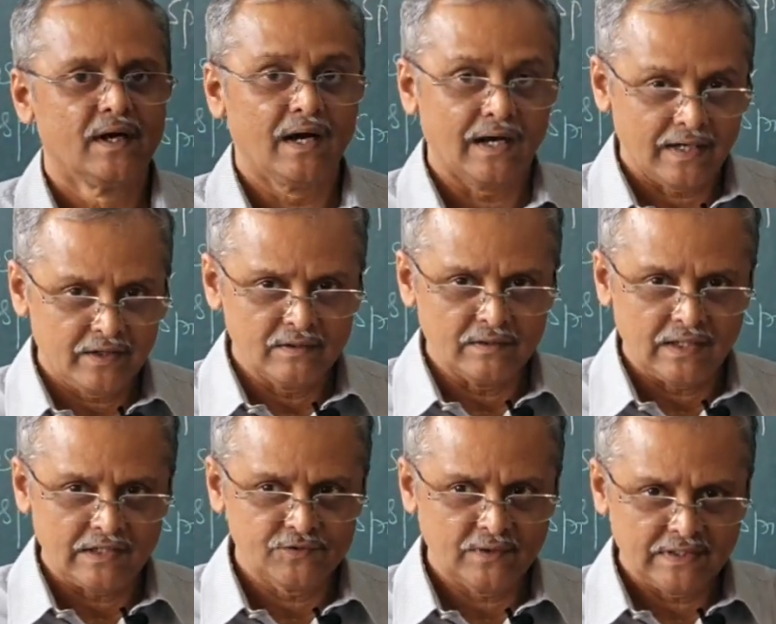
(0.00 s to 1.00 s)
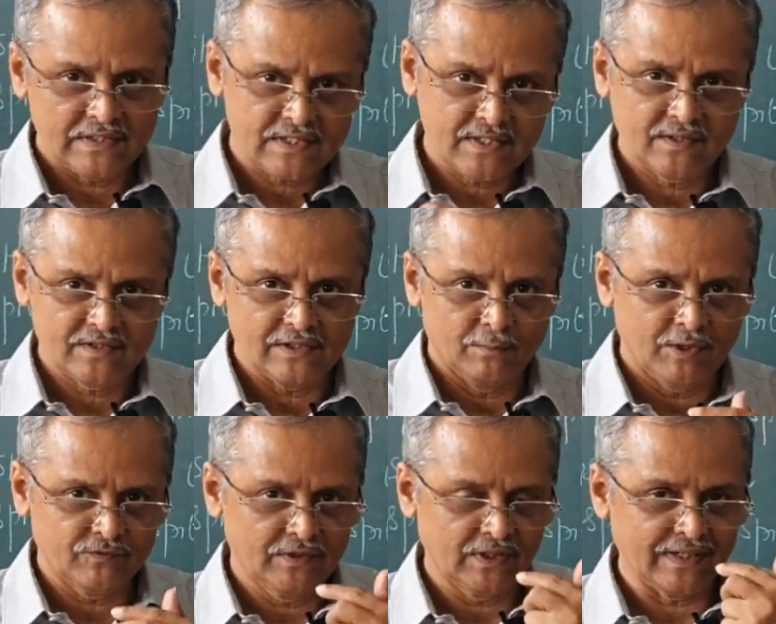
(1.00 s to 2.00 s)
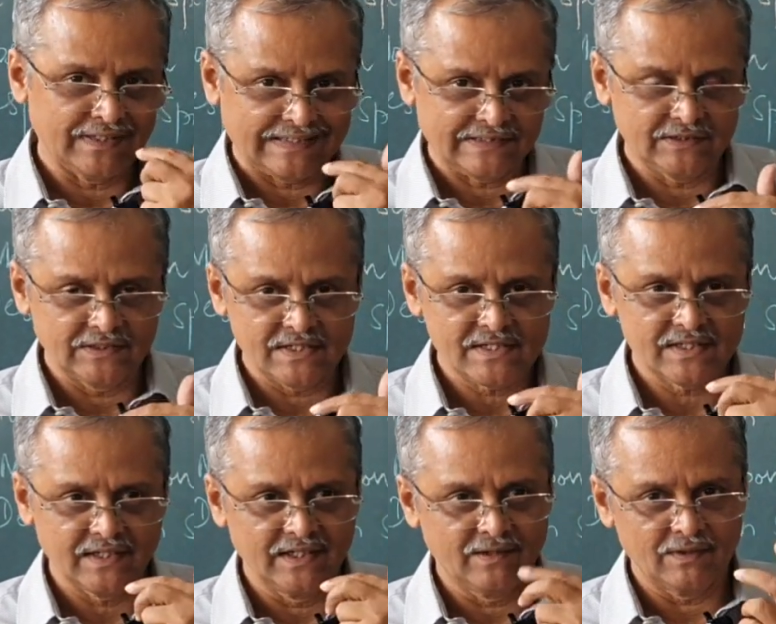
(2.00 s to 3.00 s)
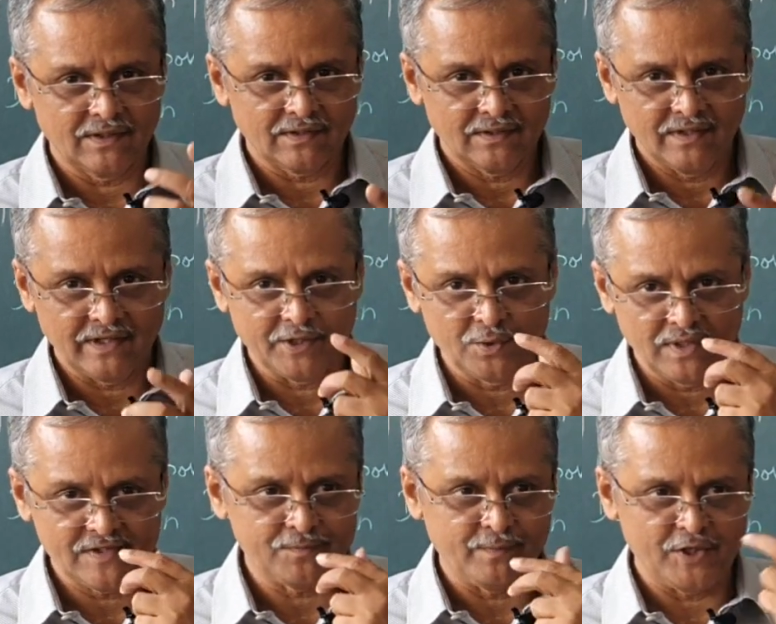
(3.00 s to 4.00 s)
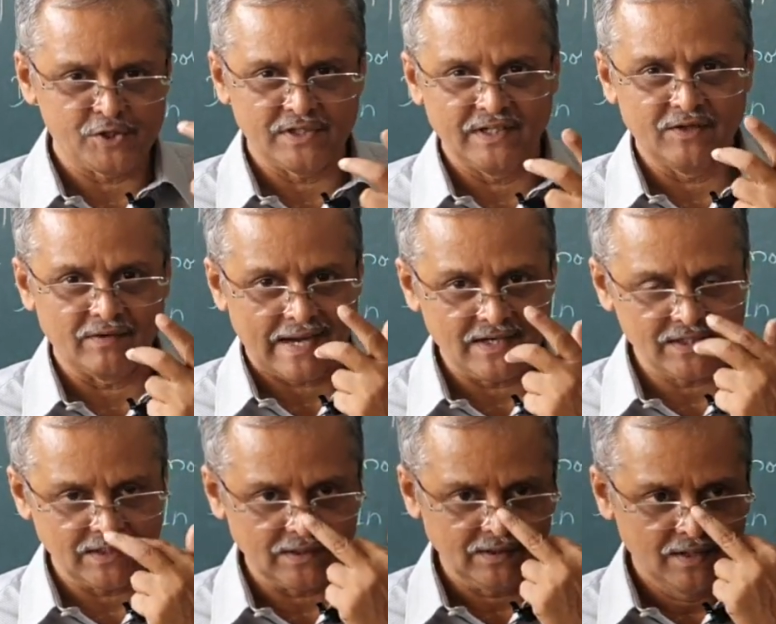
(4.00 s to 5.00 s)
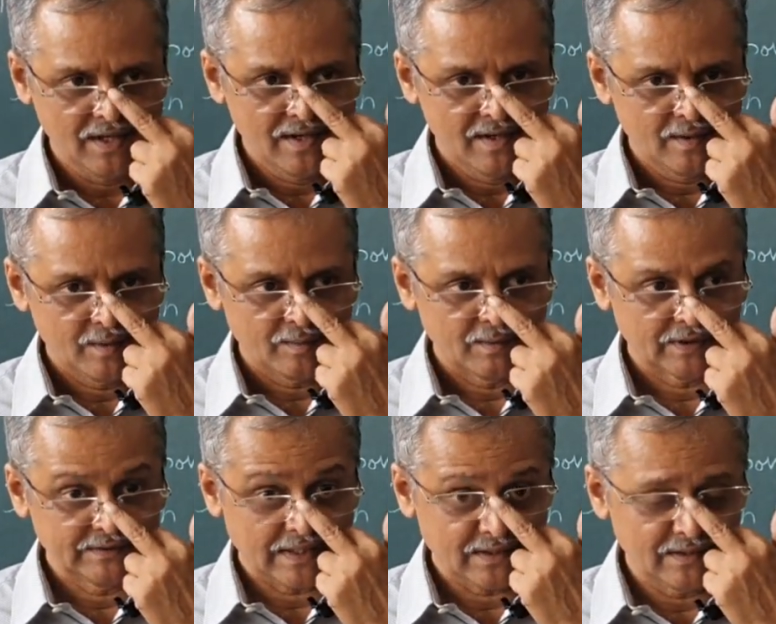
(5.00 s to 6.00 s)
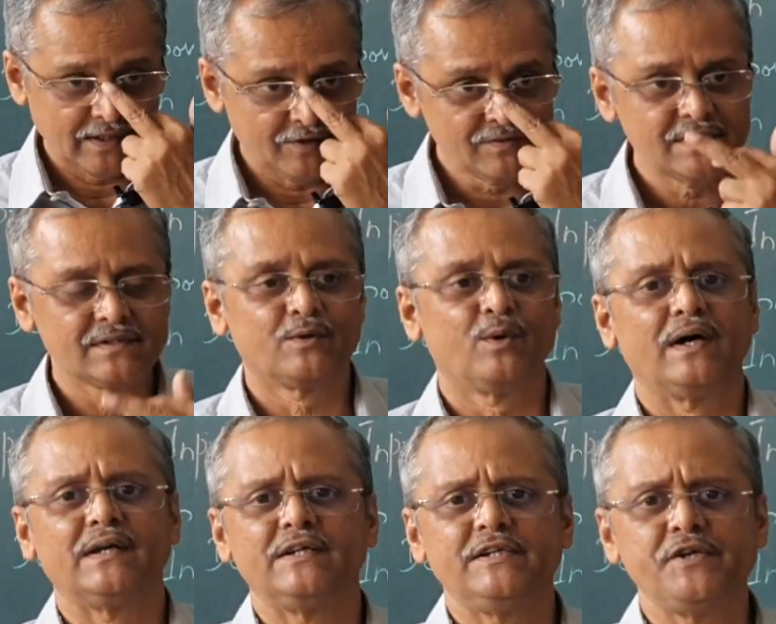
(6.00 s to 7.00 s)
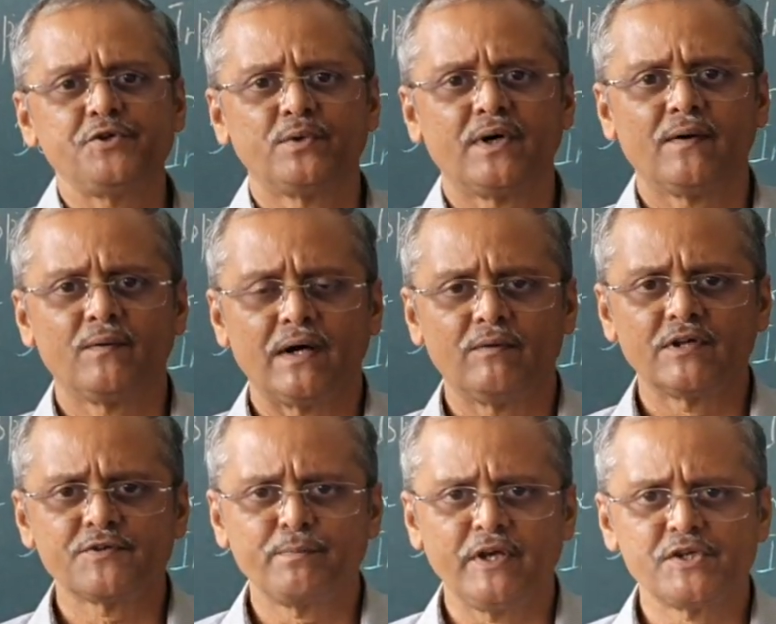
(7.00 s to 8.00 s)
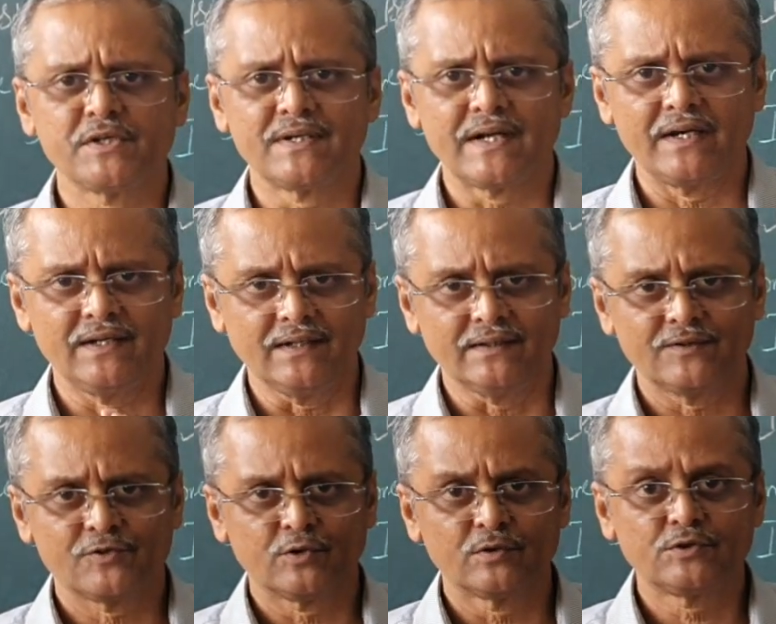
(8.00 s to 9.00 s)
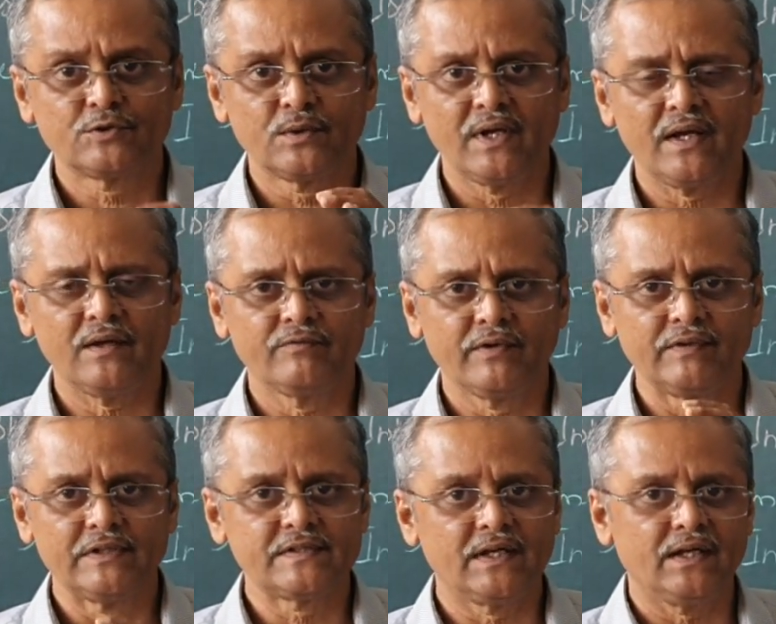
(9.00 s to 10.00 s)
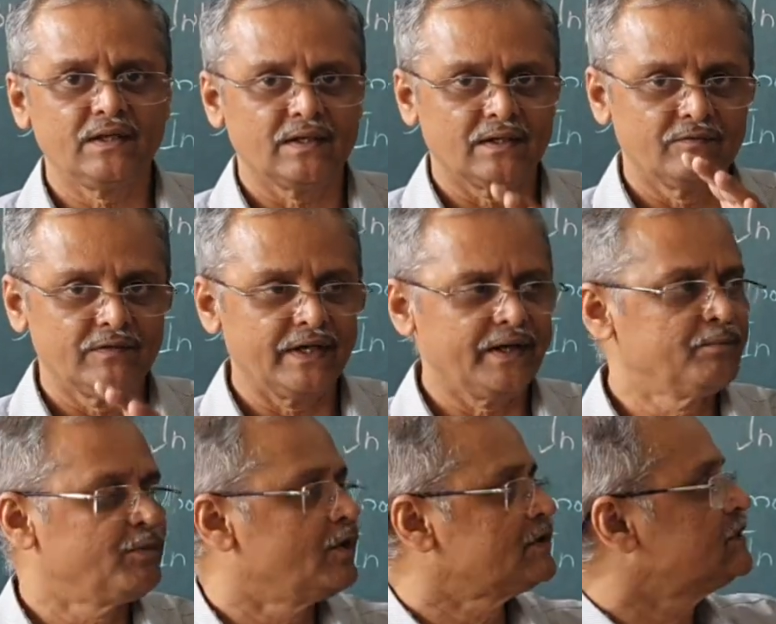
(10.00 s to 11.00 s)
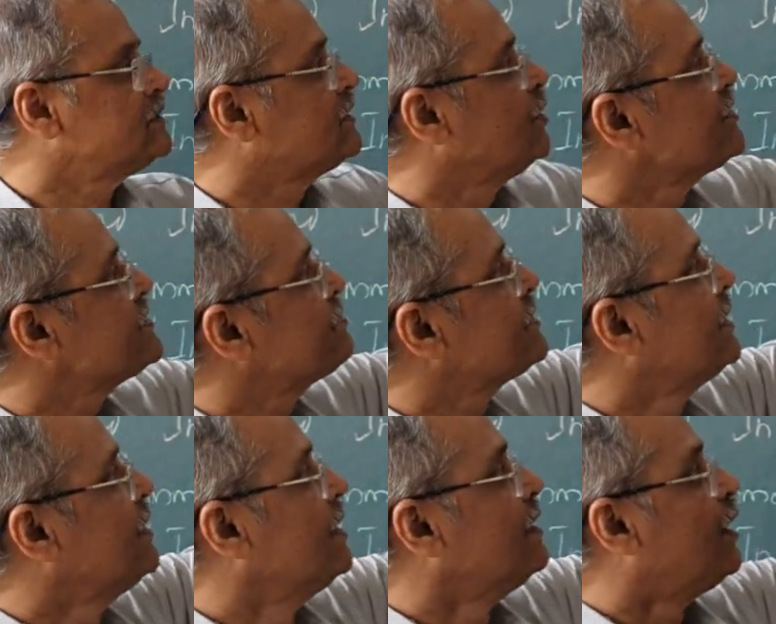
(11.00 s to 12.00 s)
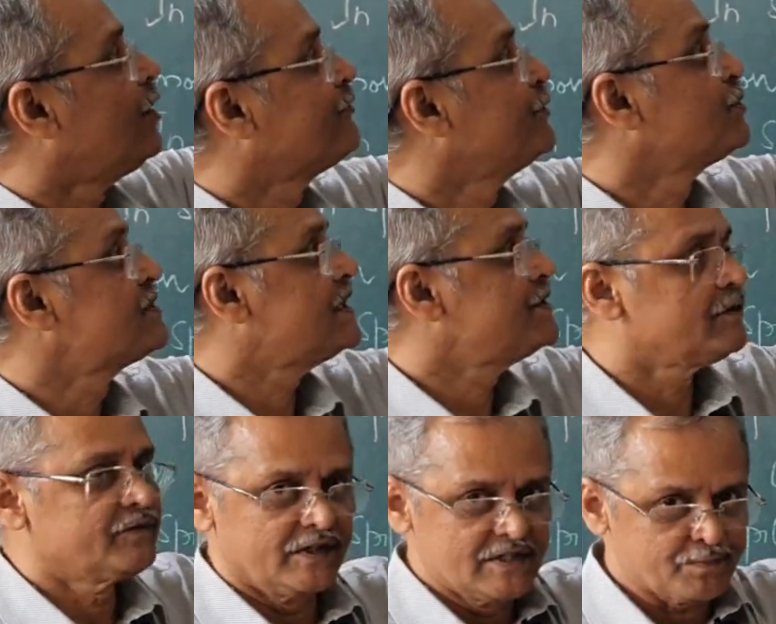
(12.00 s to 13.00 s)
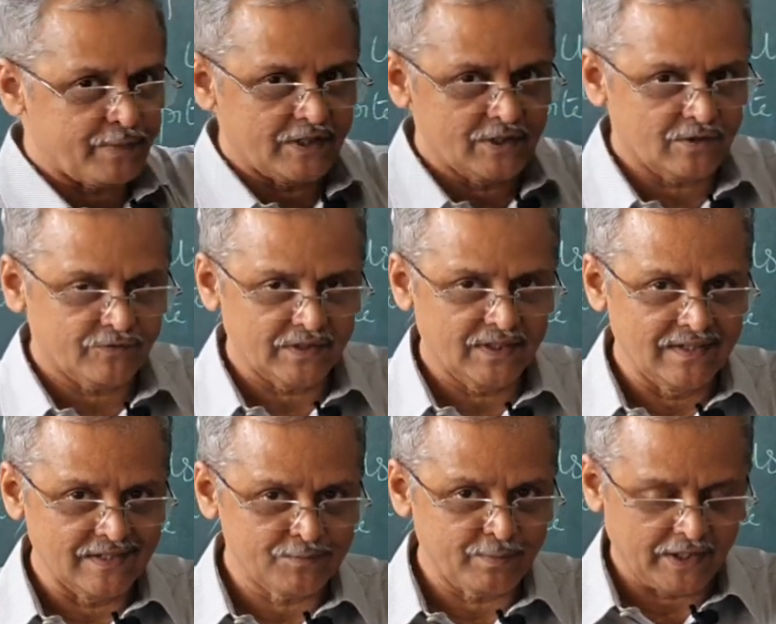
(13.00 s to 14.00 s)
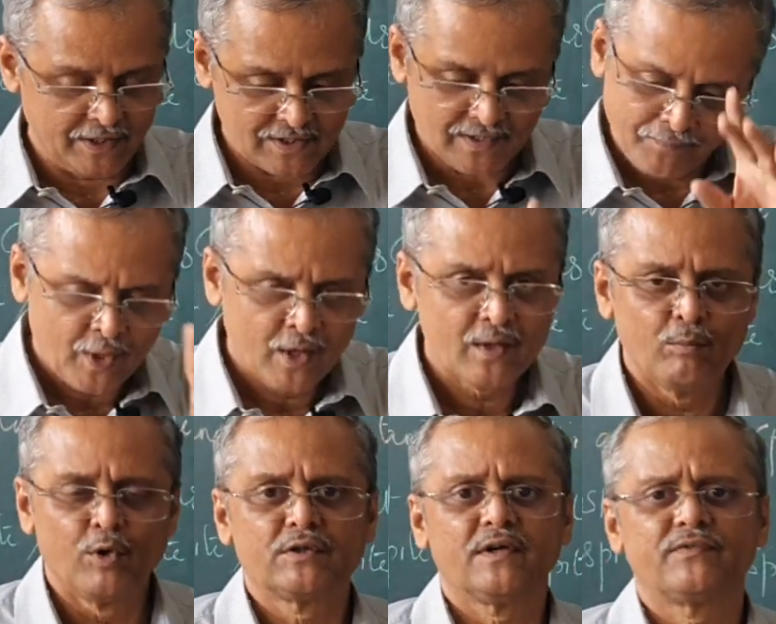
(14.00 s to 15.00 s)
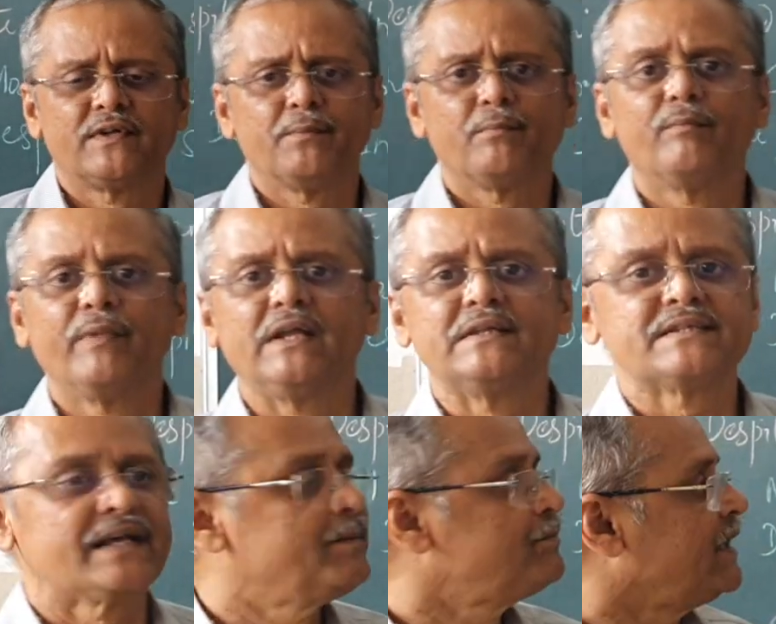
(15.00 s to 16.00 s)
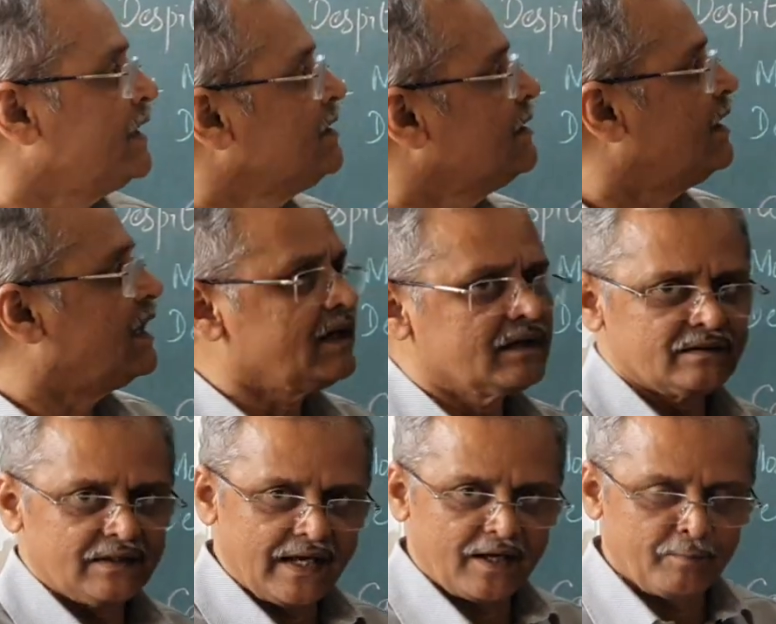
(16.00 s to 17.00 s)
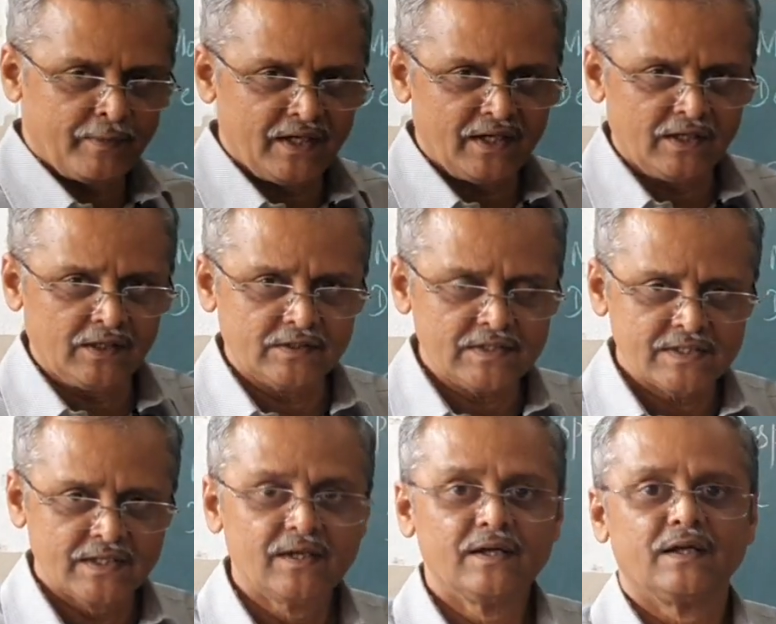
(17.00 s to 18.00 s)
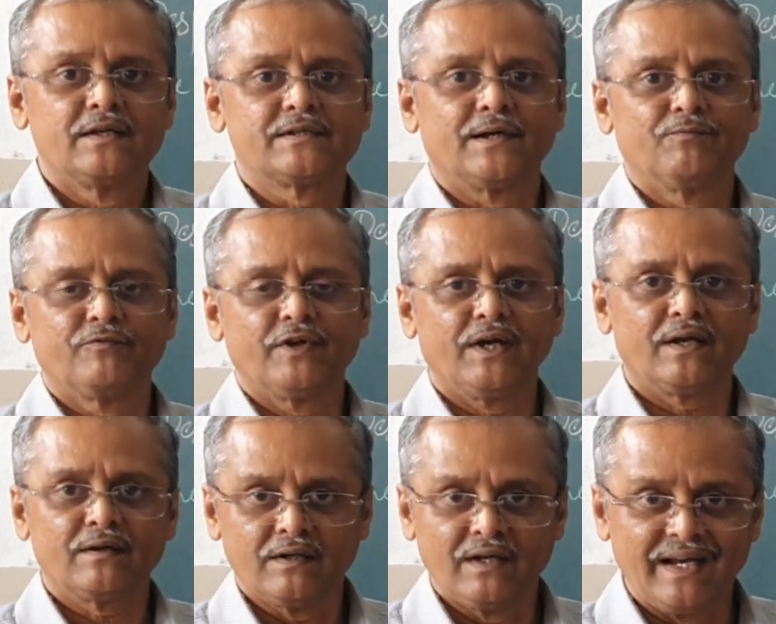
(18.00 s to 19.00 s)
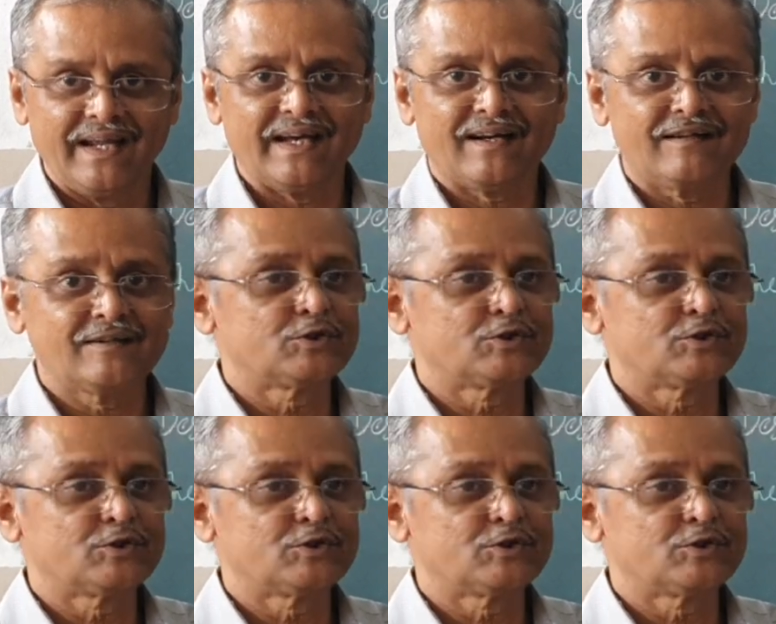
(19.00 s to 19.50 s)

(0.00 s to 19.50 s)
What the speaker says: and as well as some of the connectors in our day to day speech and in writing that gives a quality to our speech and writing. So, today we will see a very important concept of usage of in spite of and despite. Both of them mean same thing and their meaning is somewhere nearer